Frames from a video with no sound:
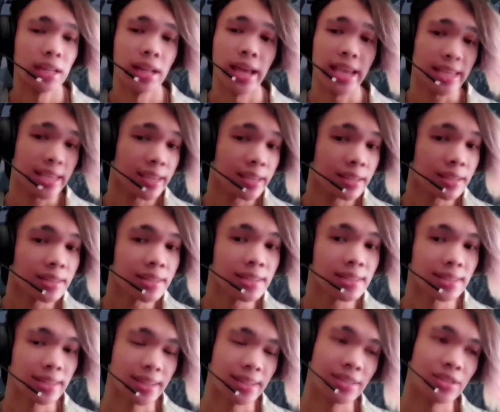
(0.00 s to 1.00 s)

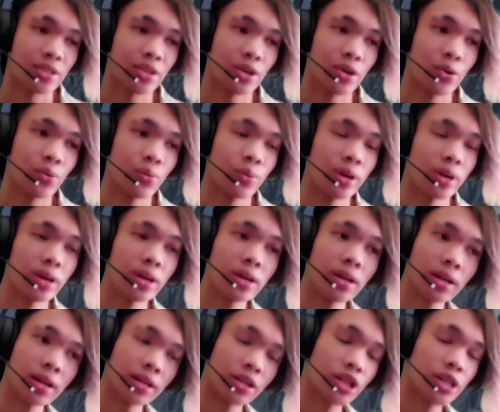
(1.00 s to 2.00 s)
Lycans, and so
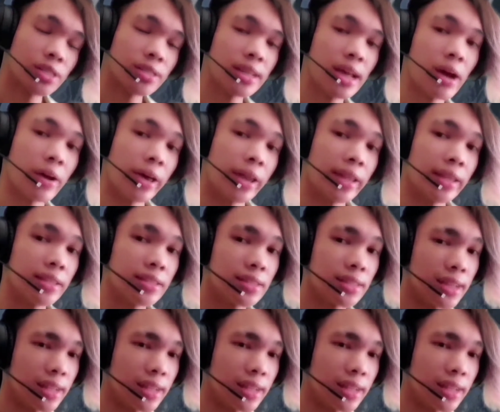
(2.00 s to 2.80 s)
we're just now getting to,